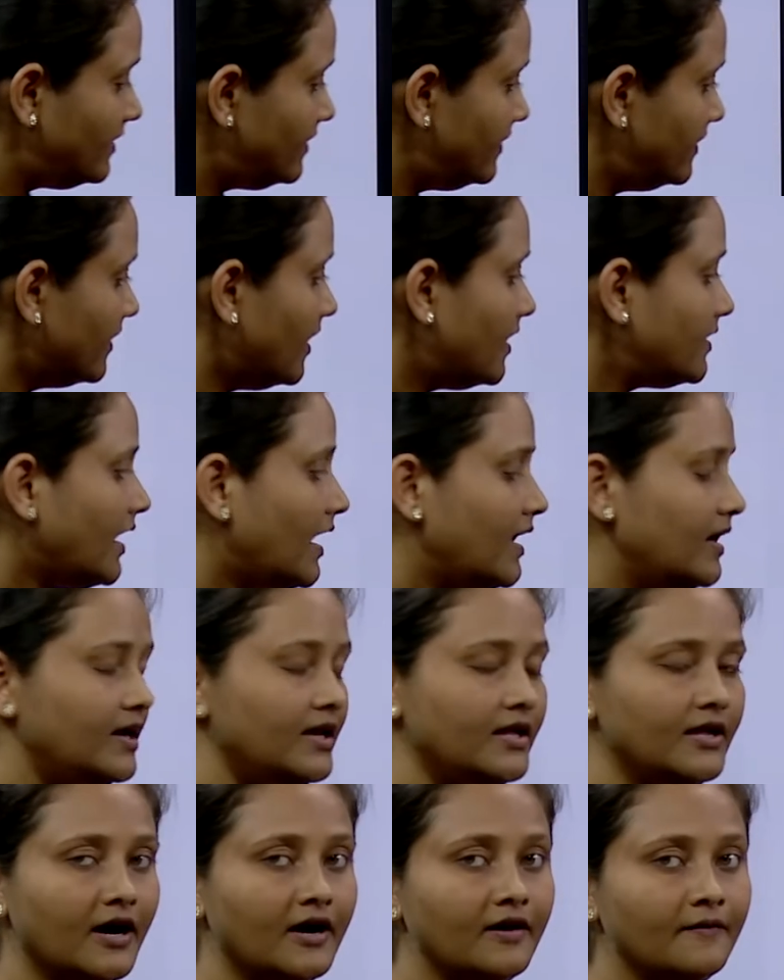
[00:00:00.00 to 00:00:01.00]
here
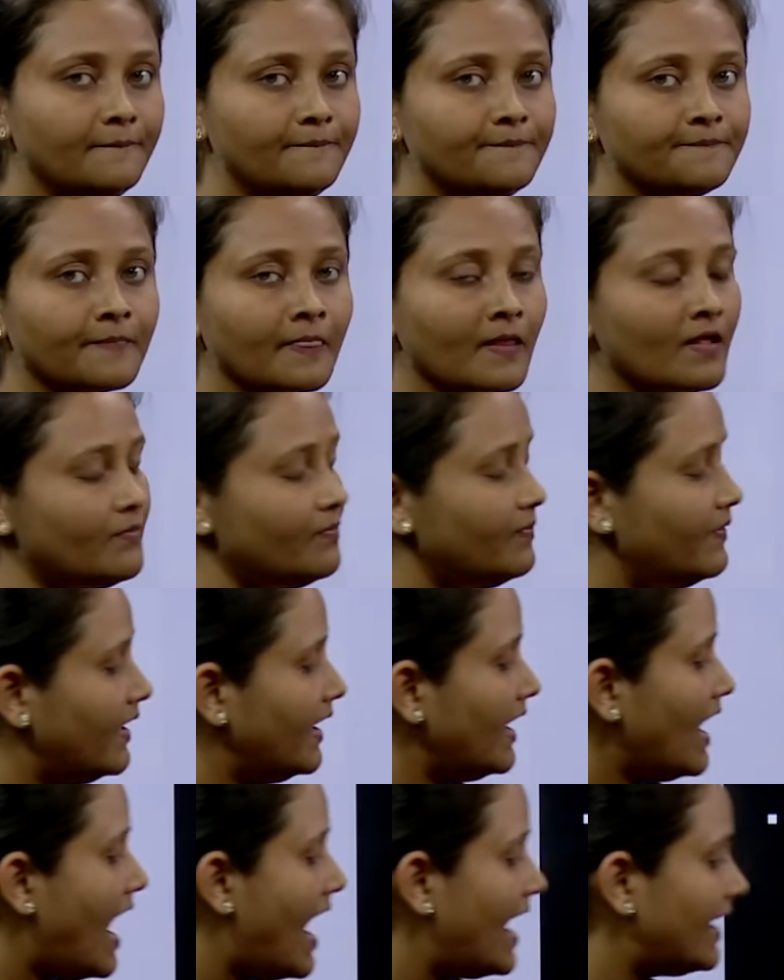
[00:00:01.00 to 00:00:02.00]
earlier,
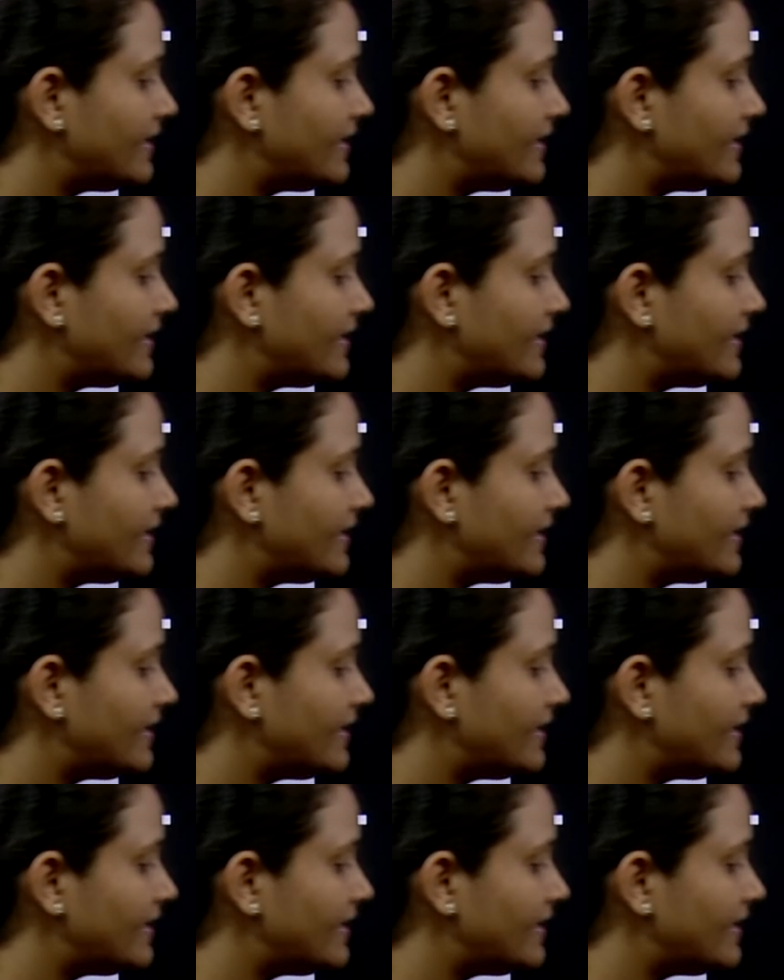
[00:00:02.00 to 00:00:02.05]
they are